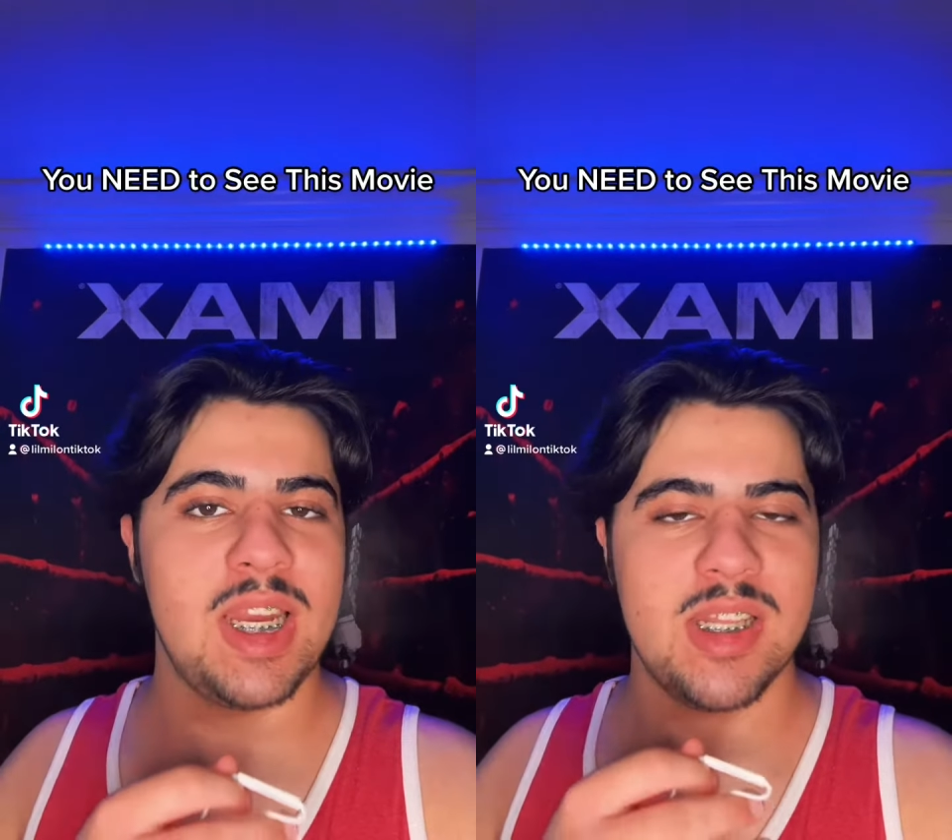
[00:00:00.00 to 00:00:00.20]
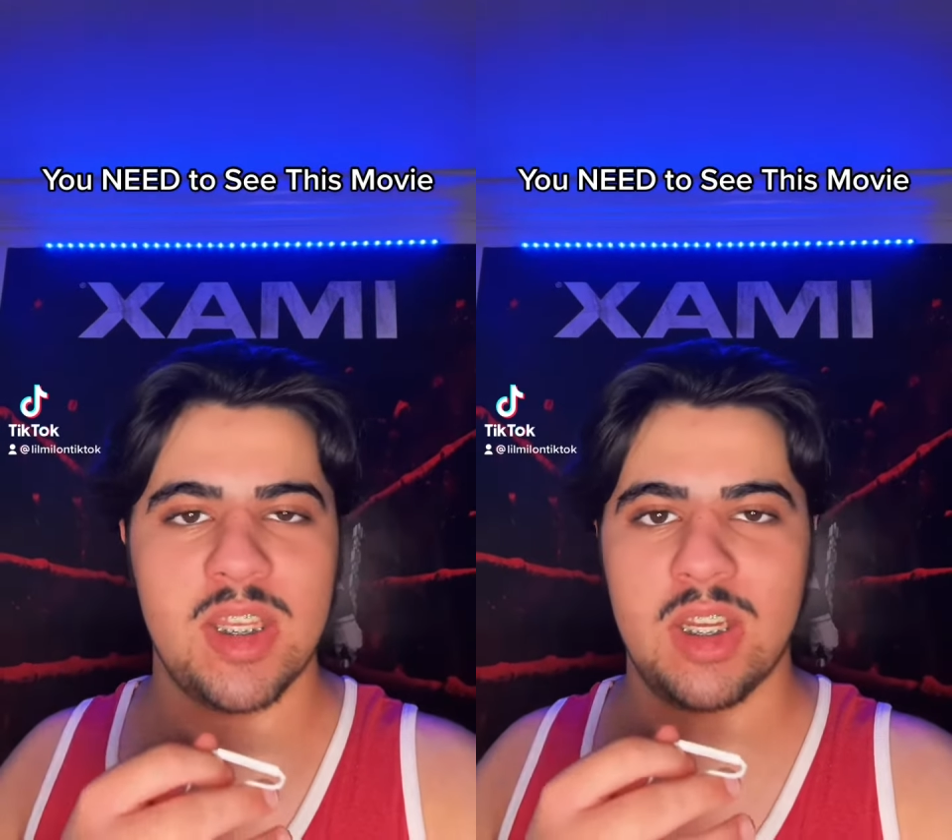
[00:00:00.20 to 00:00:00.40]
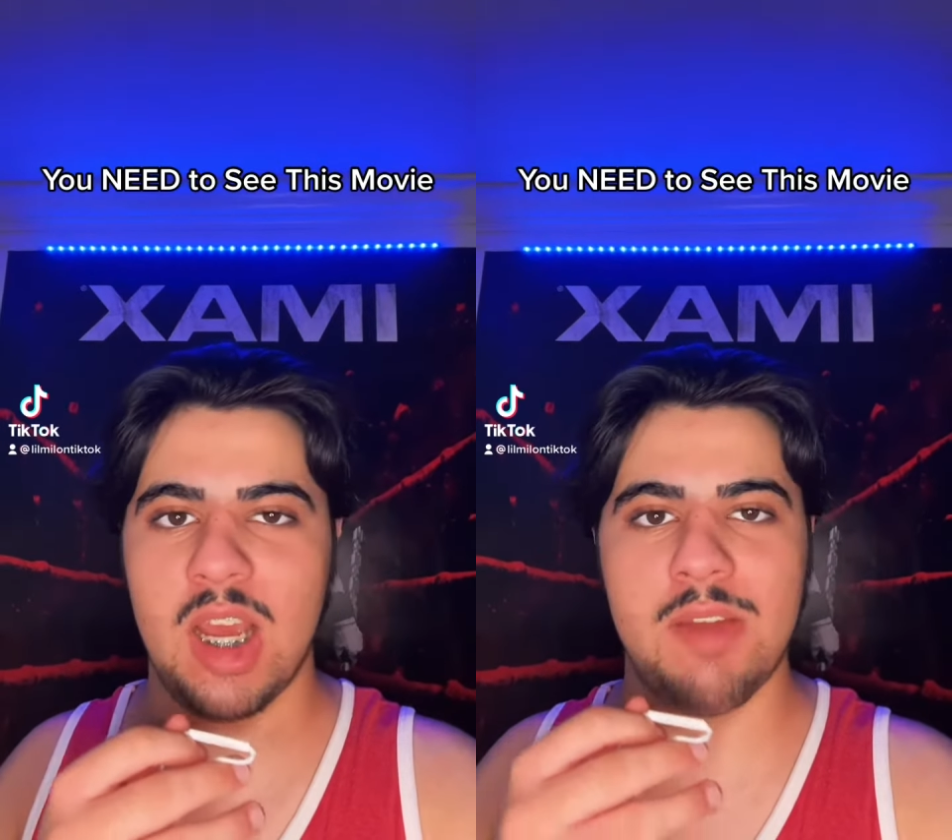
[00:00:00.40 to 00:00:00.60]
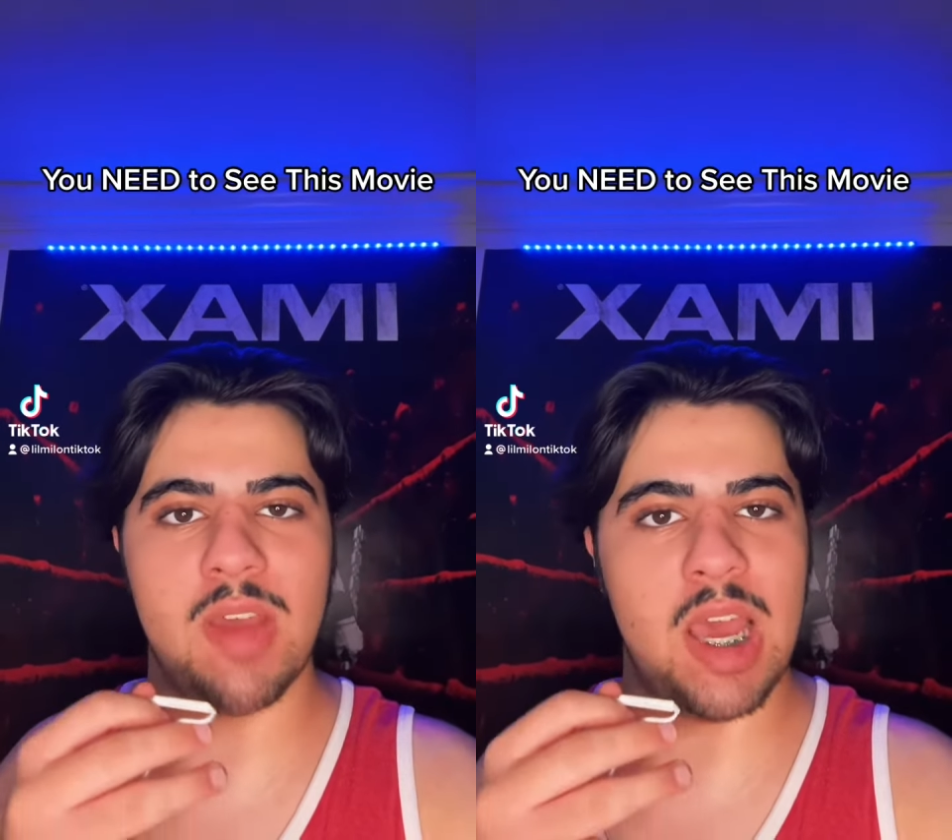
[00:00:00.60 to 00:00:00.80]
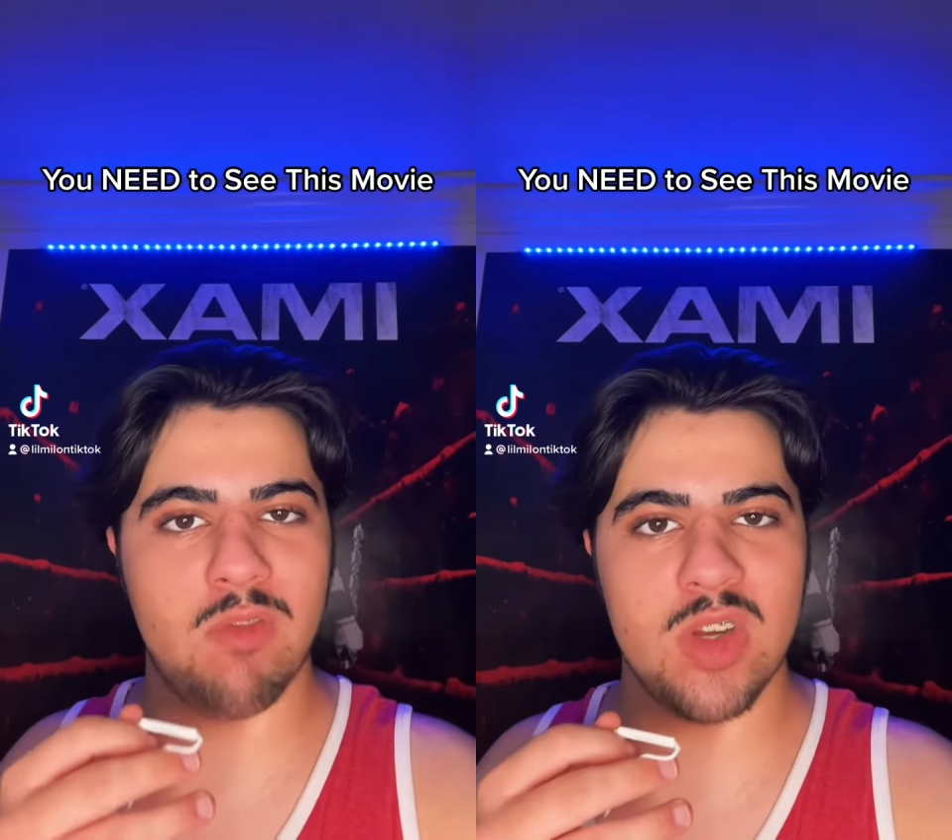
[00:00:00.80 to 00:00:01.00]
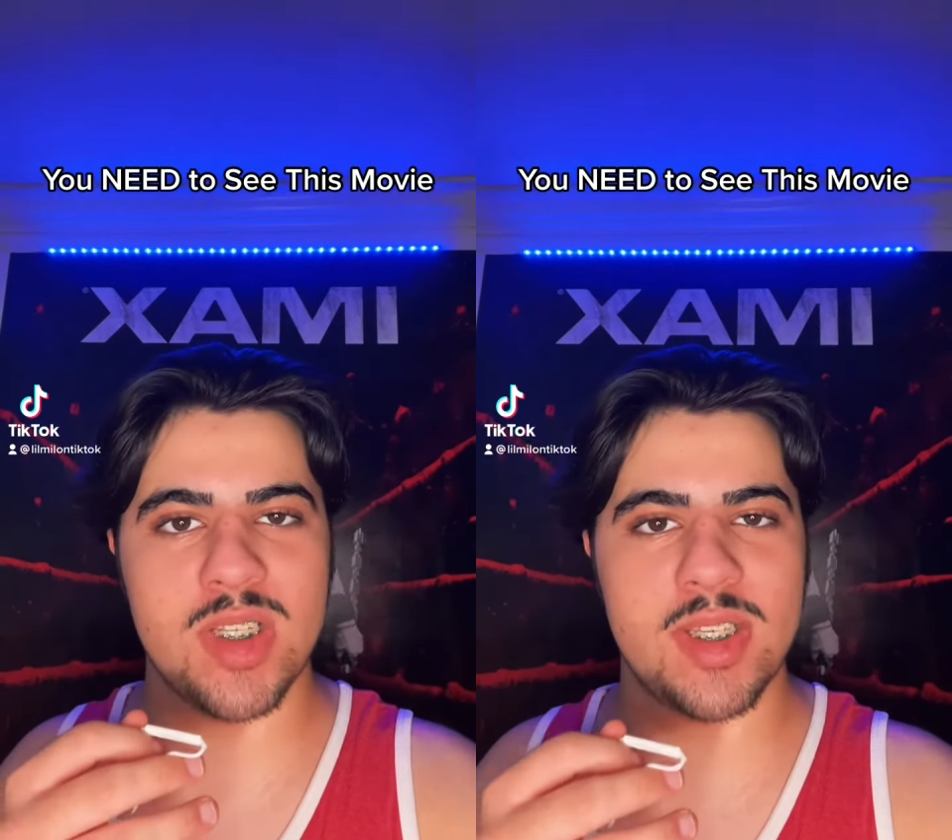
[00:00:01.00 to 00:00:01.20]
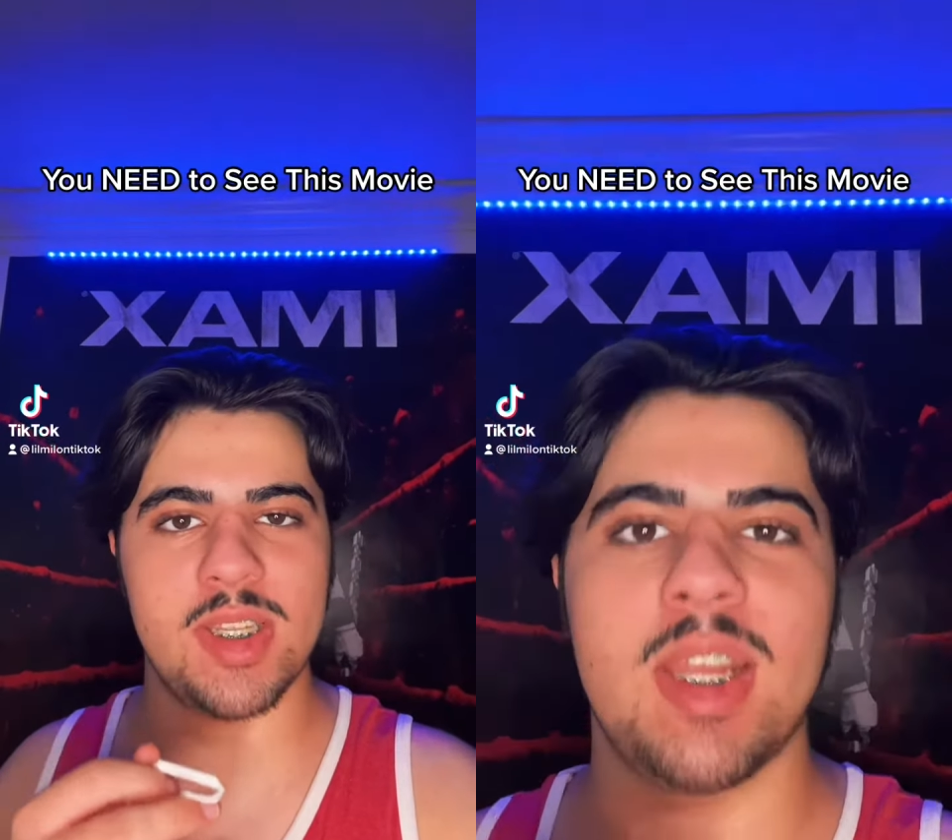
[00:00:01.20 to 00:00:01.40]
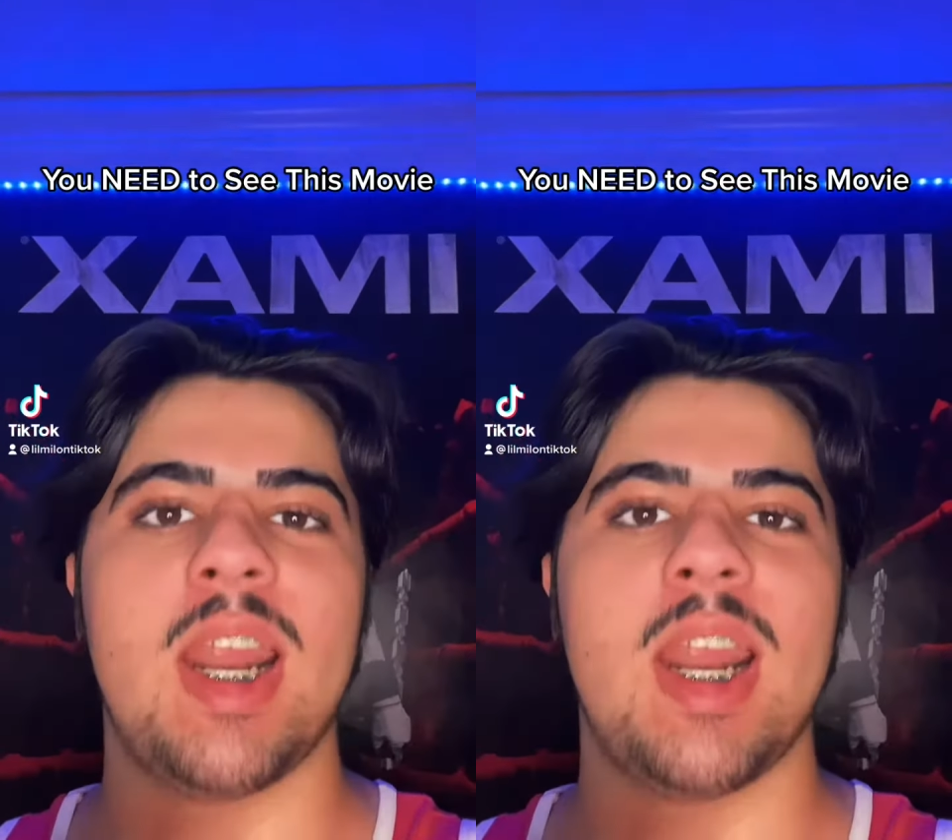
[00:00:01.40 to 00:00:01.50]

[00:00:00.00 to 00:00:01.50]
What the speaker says: anything I've ever seen,